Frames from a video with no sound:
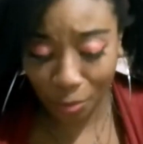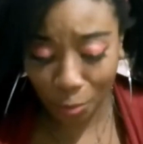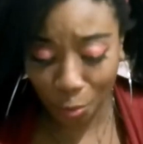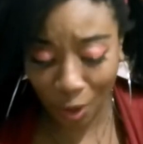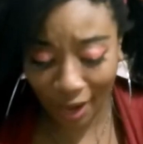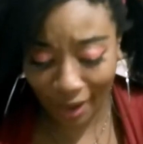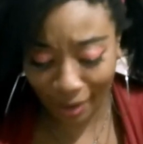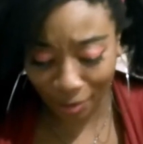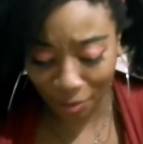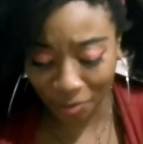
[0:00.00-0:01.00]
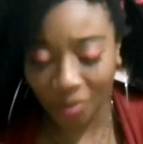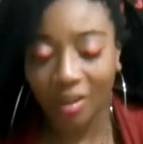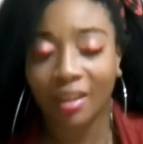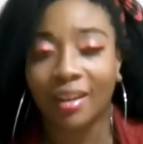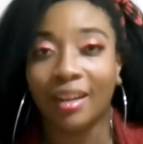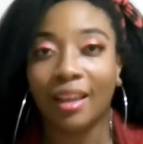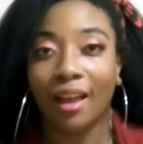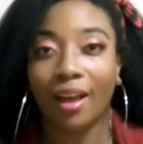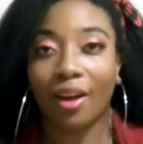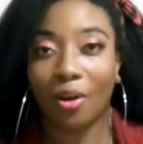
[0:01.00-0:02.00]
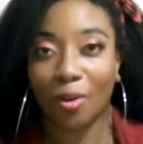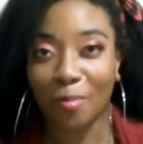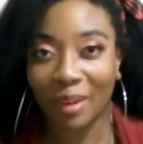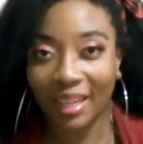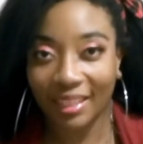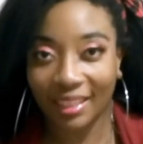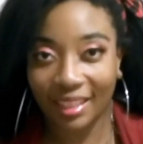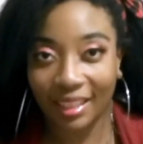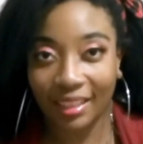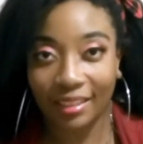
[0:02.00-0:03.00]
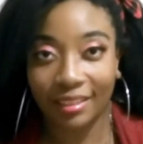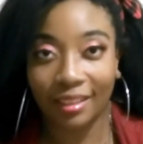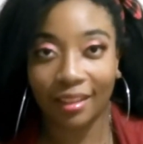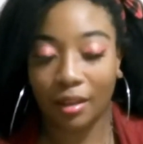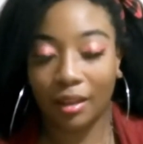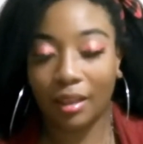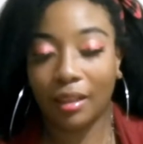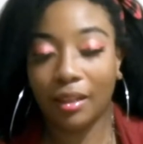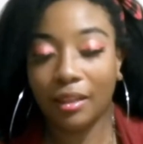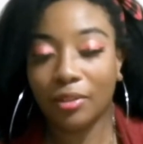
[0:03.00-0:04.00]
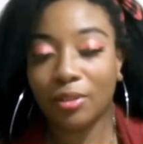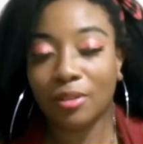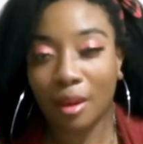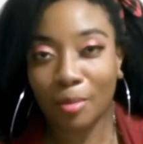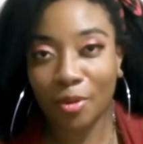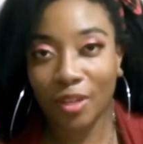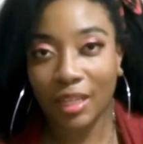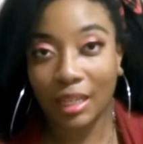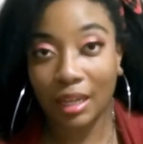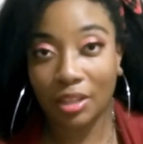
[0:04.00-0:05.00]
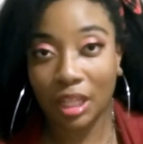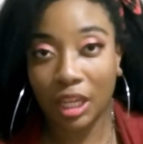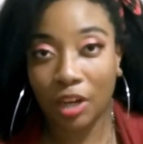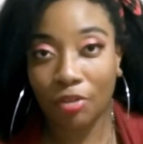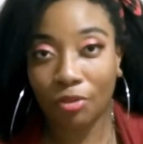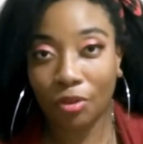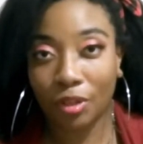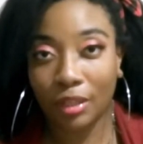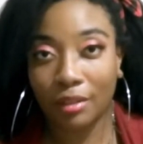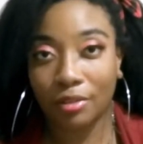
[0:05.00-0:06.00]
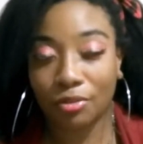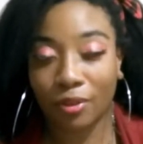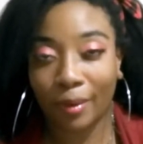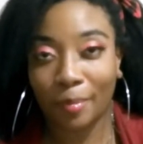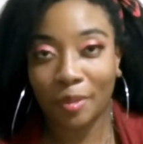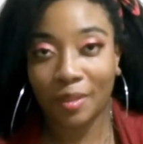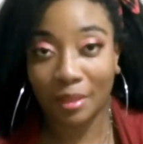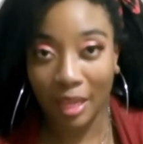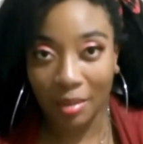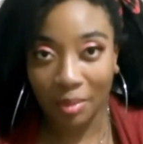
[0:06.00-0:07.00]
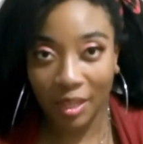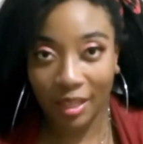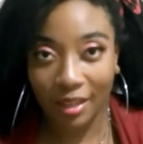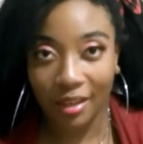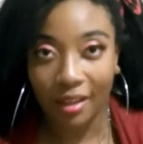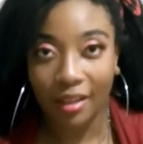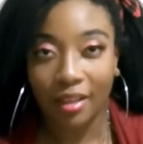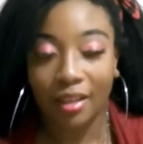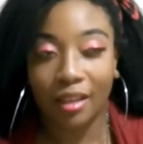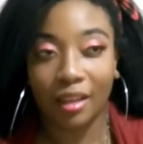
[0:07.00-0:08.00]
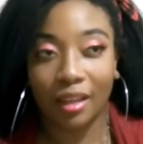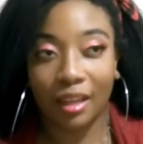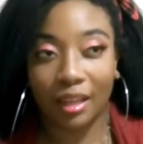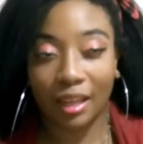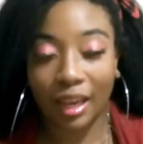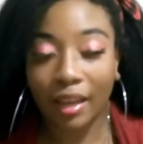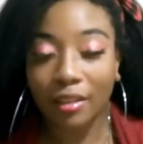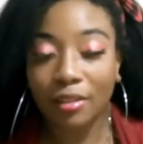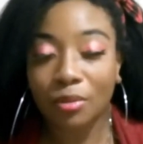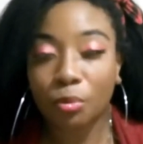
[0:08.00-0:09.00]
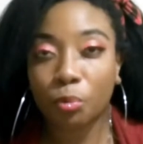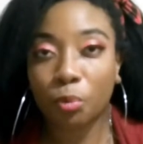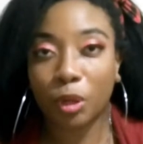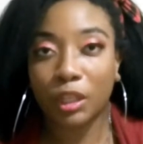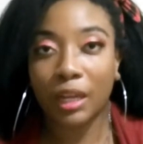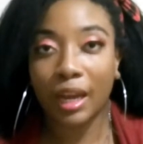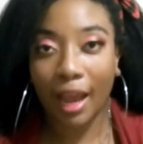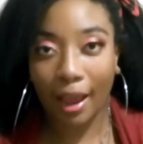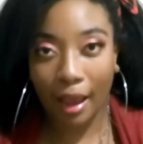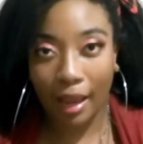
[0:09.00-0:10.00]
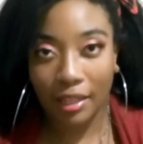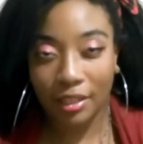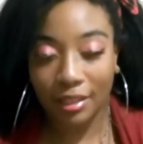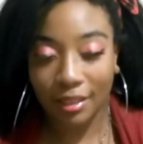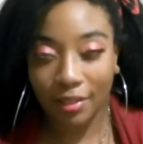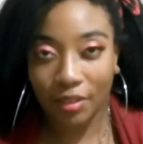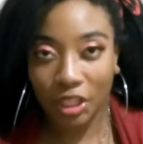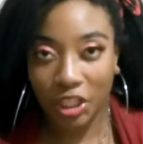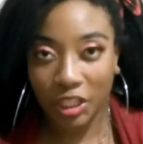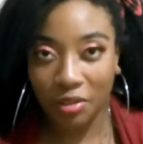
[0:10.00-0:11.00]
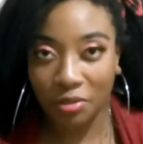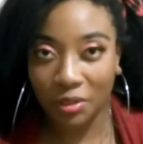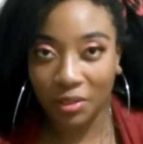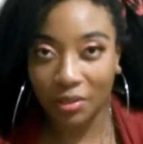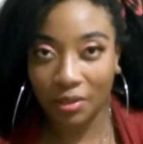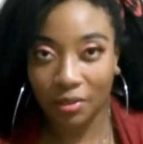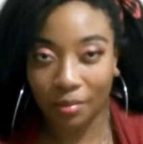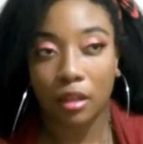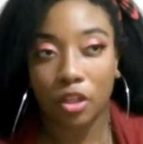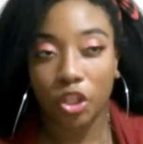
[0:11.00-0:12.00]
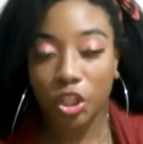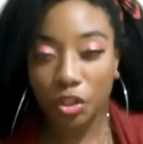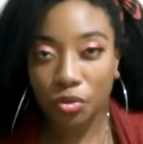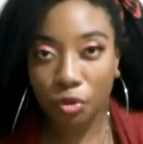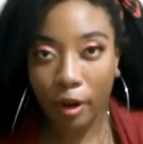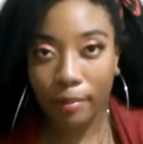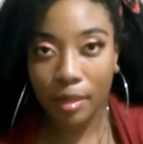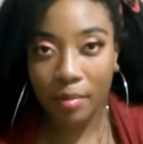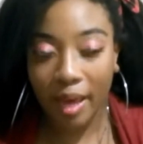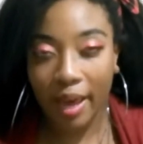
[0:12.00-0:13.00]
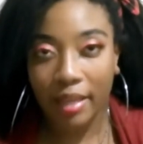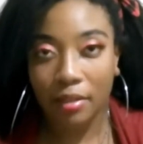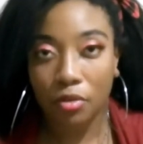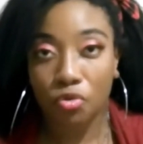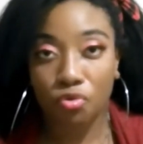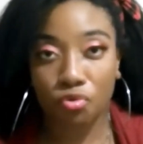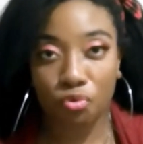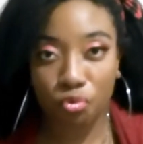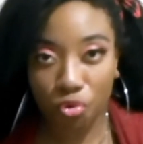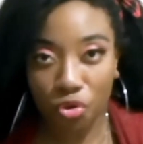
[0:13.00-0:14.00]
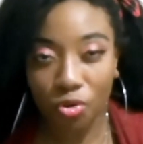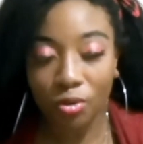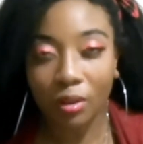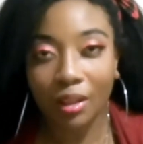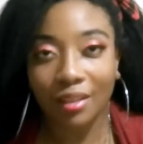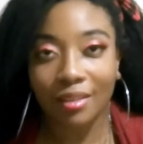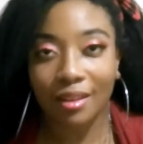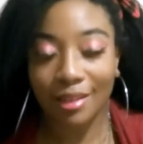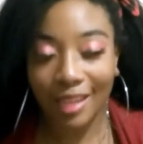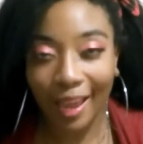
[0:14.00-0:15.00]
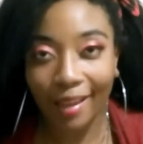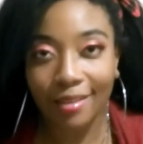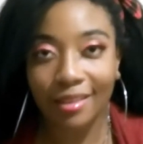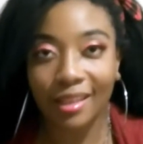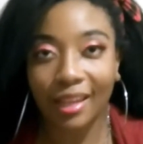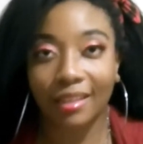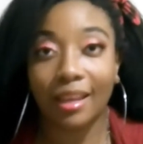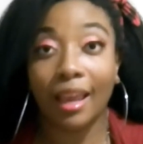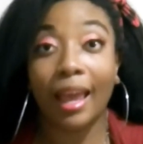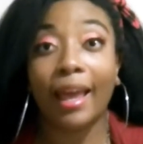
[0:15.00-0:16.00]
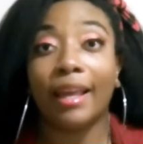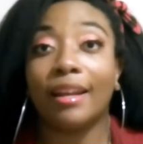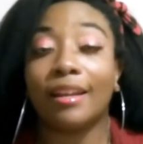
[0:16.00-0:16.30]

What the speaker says: Wow. Oh my days. In the little summary J.K. Rowling describes Snape in, guess what adjectives she uses? She describes him as cruel, sarcastic, and